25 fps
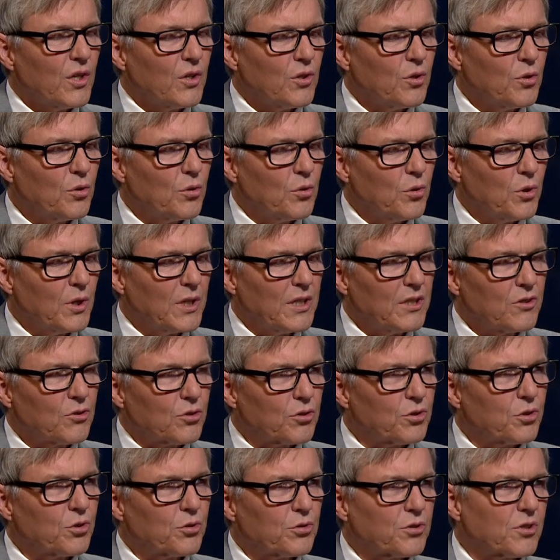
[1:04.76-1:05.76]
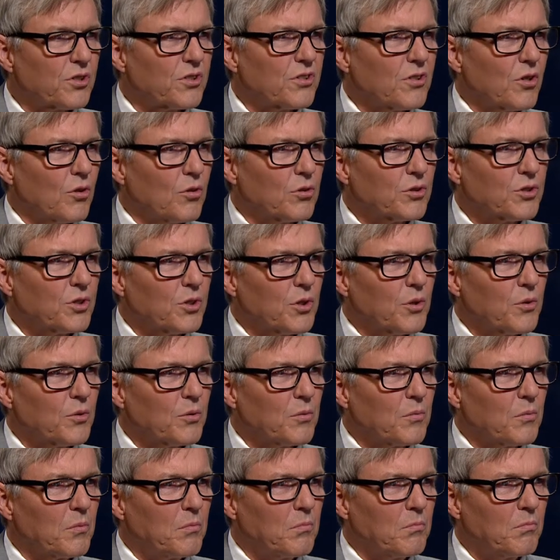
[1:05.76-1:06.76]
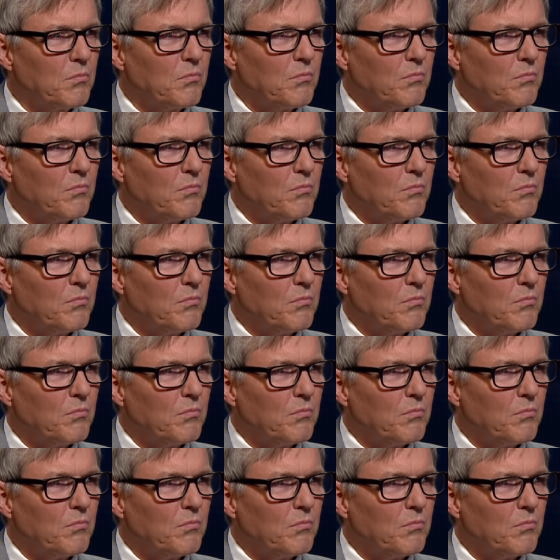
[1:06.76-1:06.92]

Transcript: You introduced also